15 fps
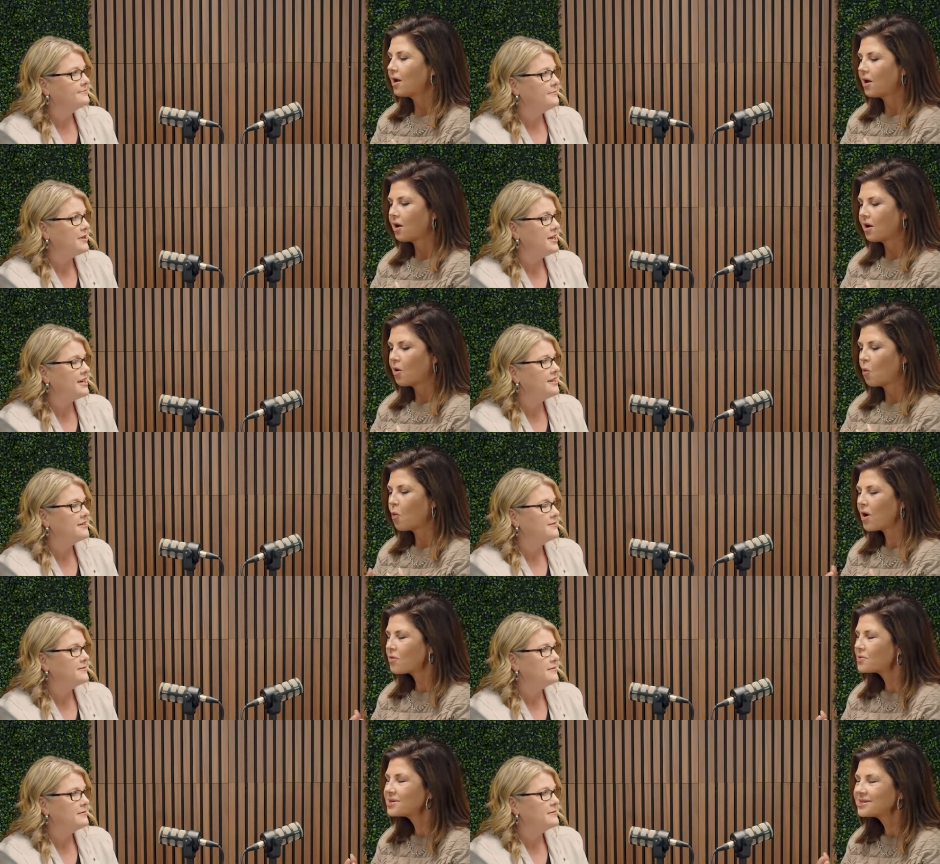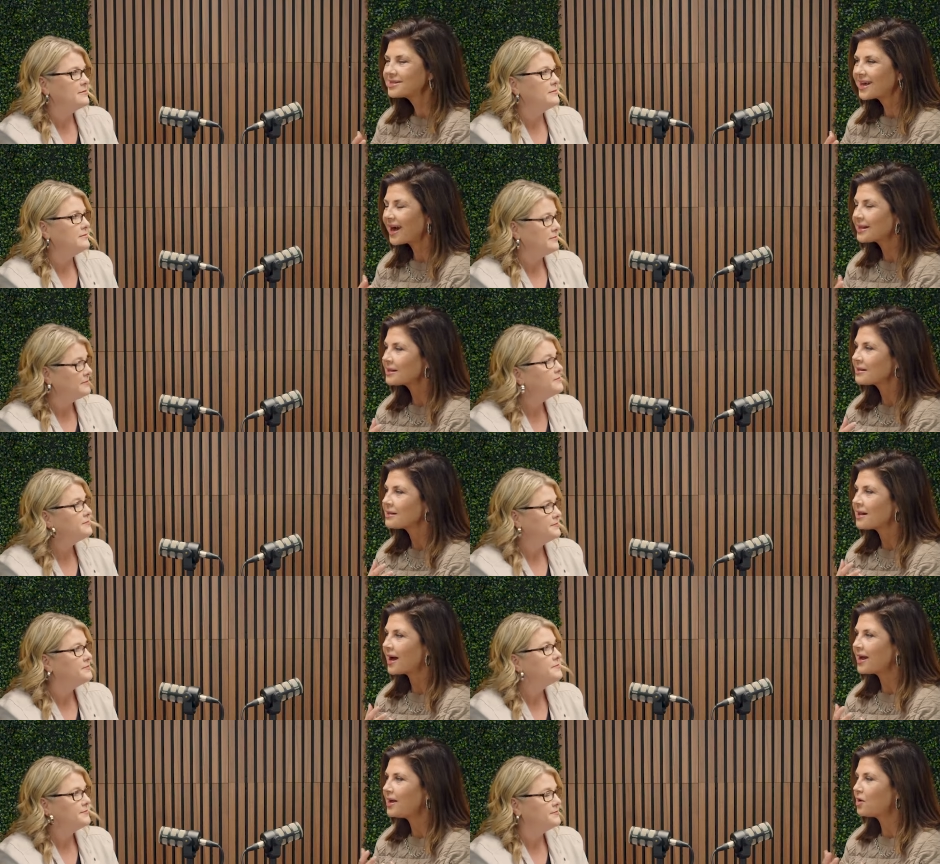Speaker 1: right. what was that
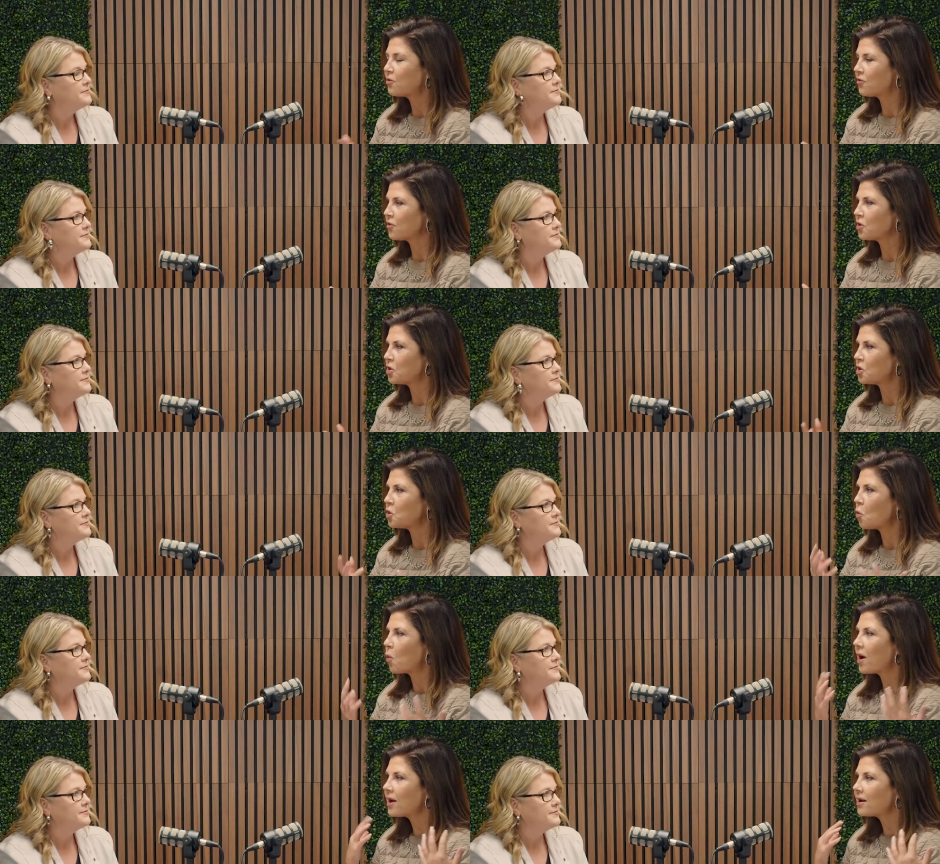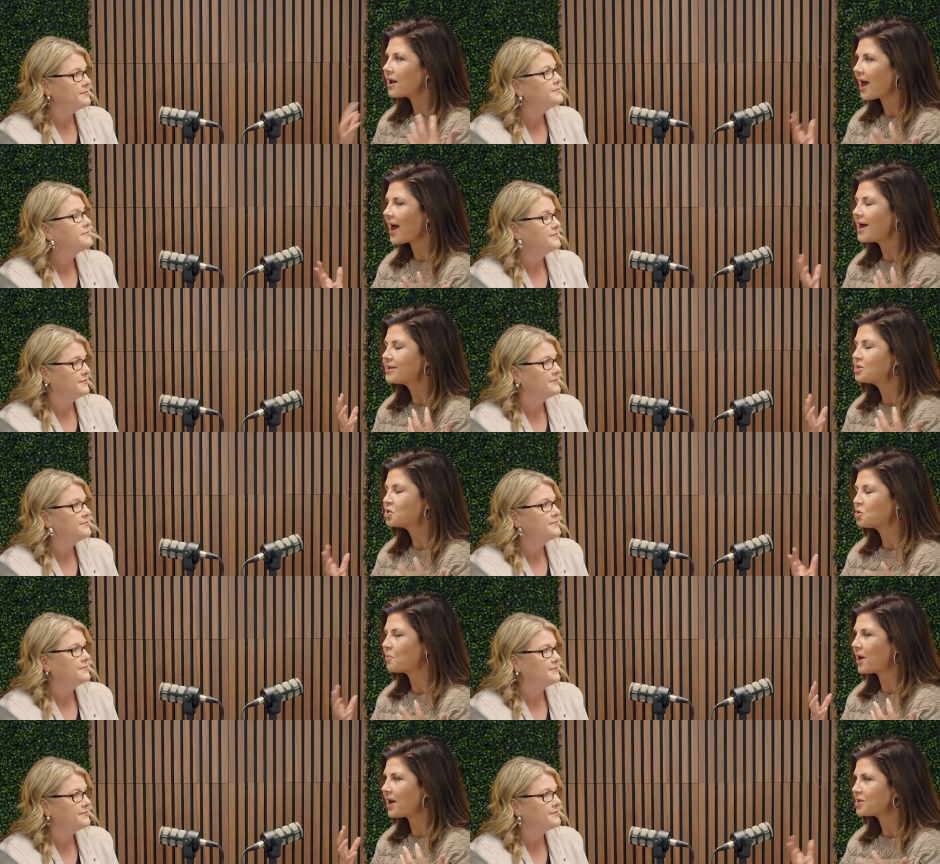like for you? What
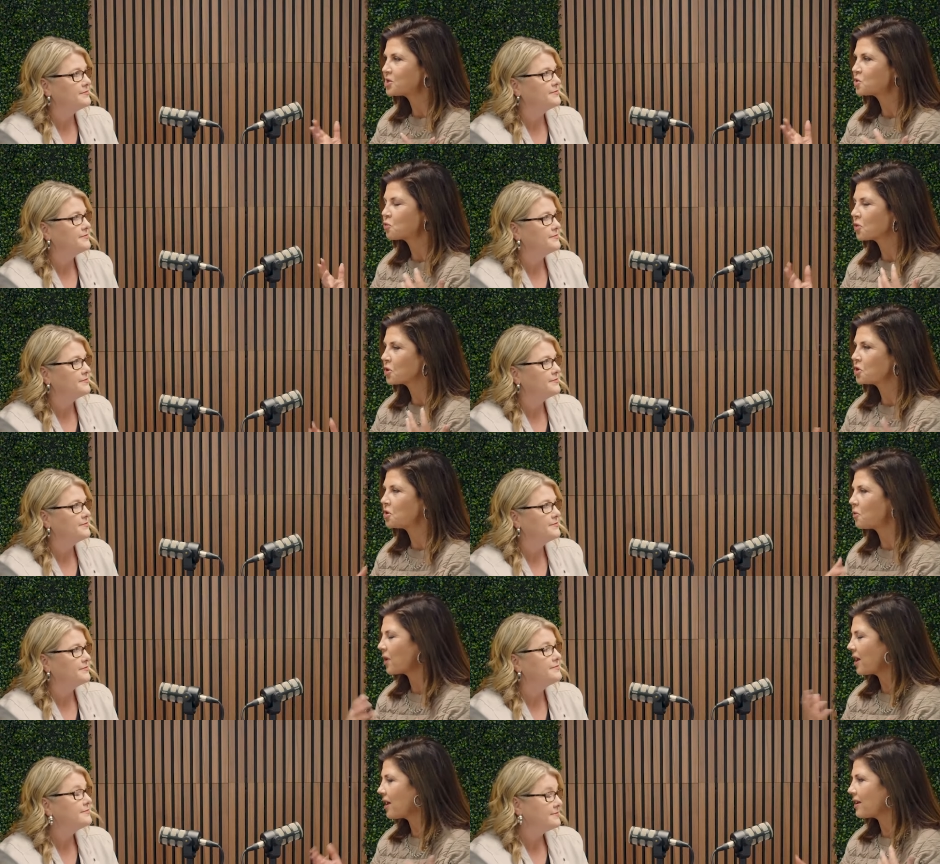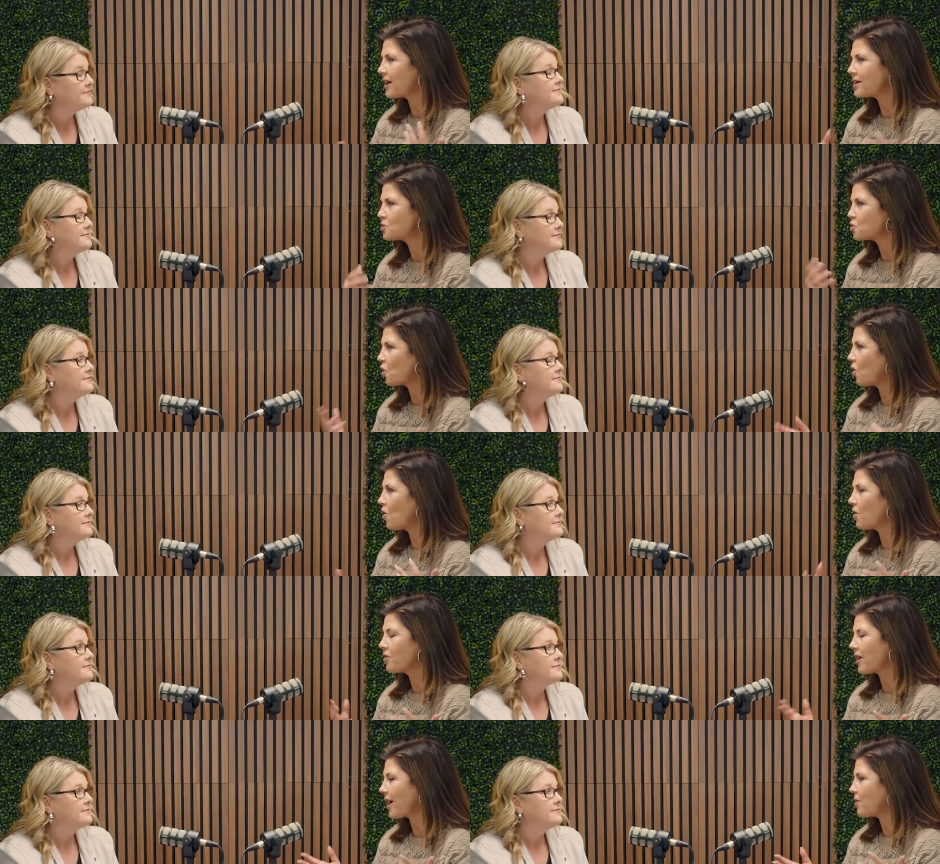headspace were you in as
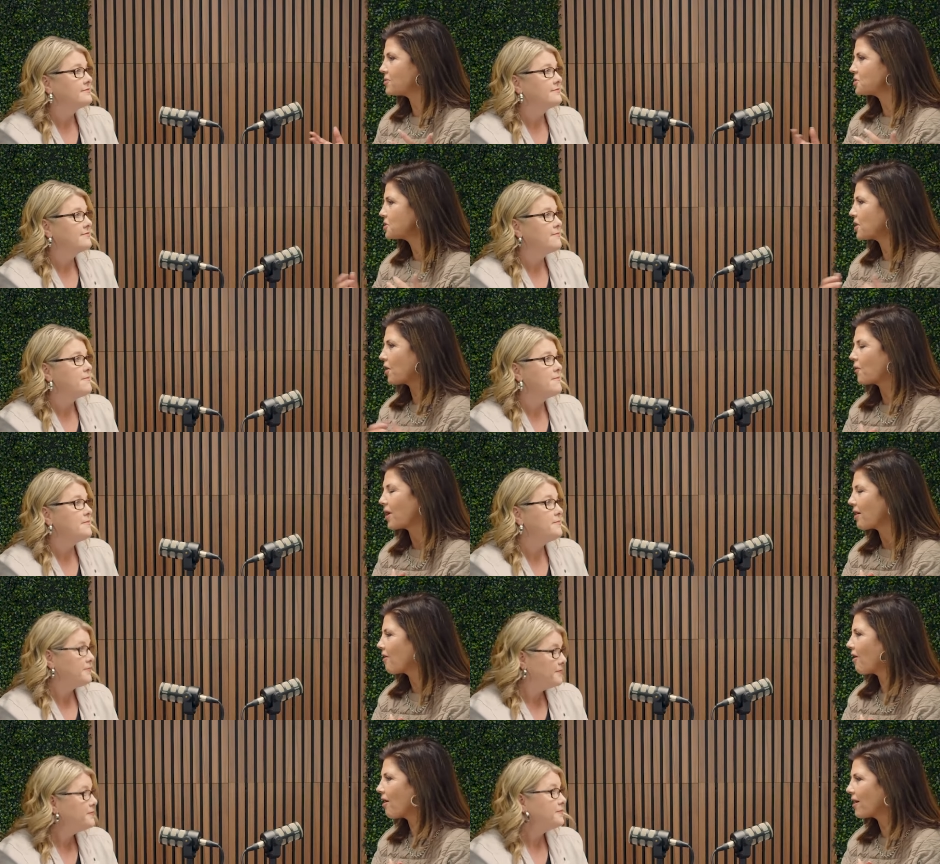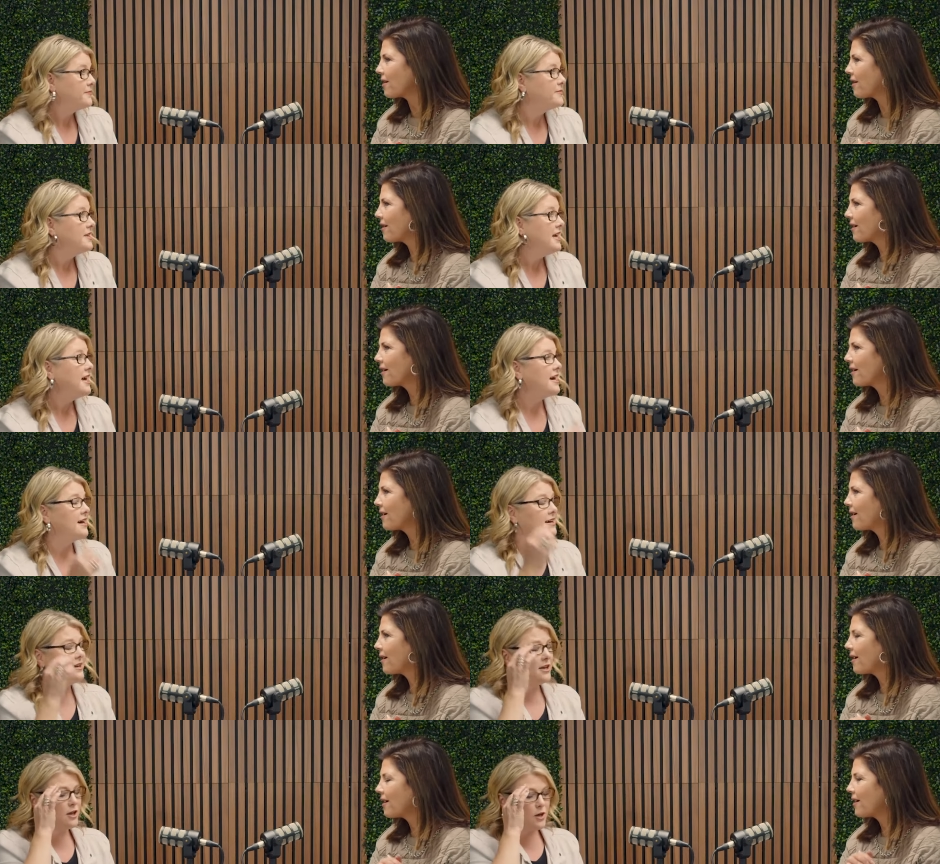all that was going on?
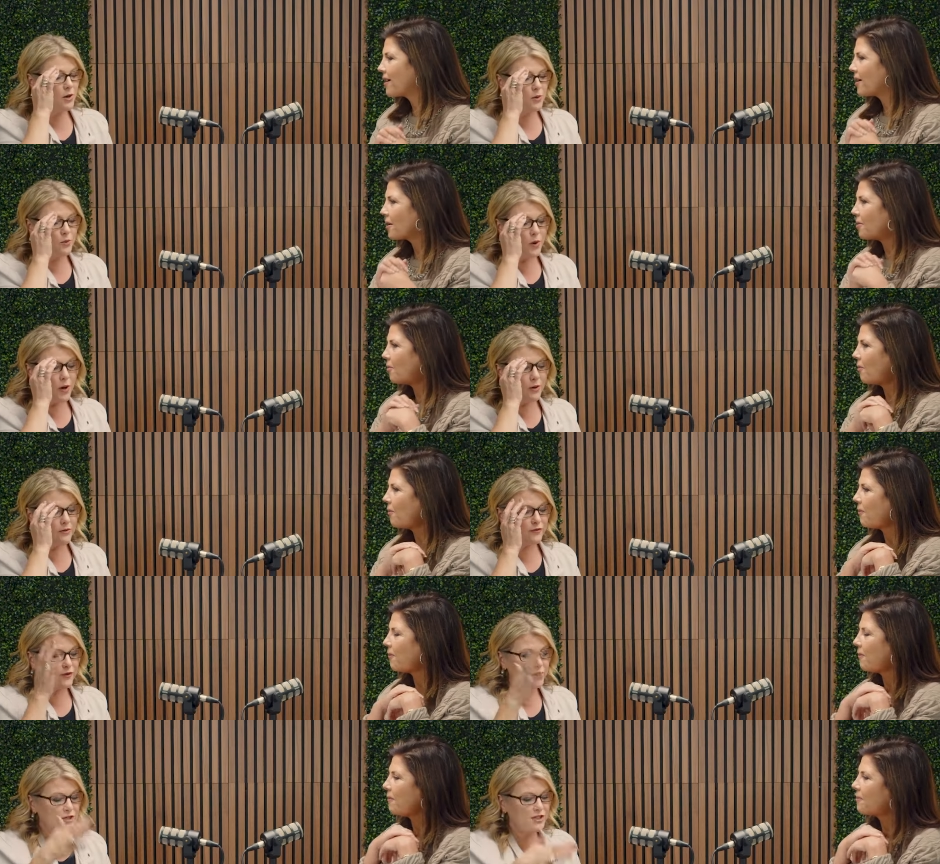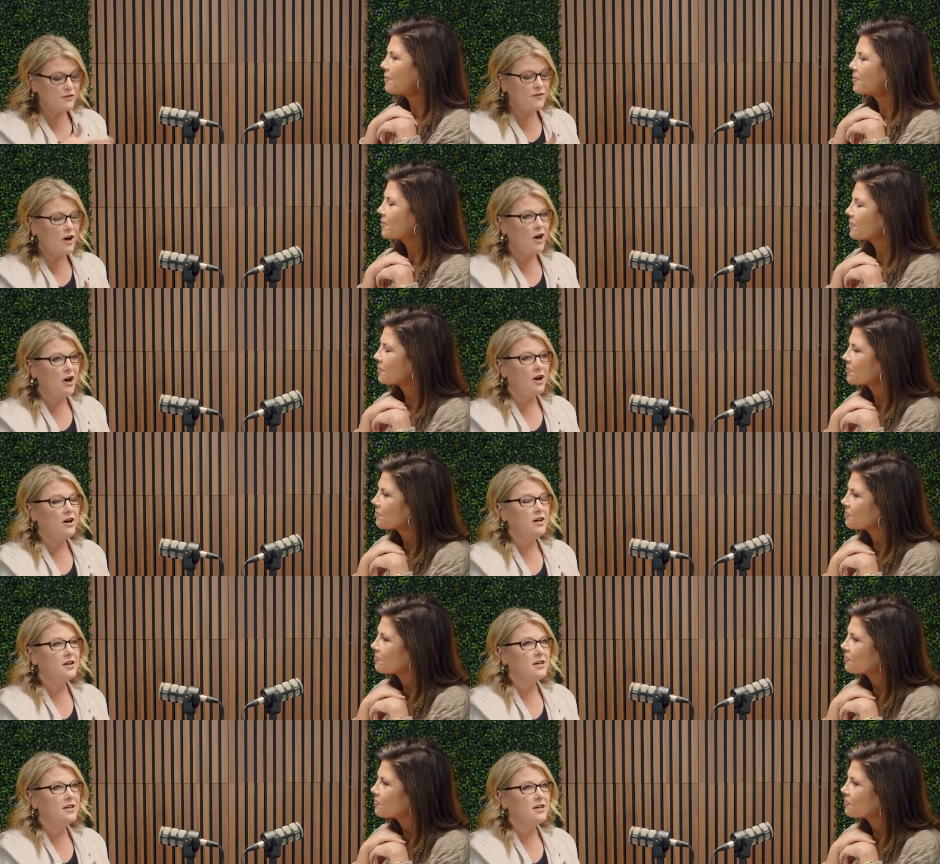
Speaker 2: Yeah. Well, first of all,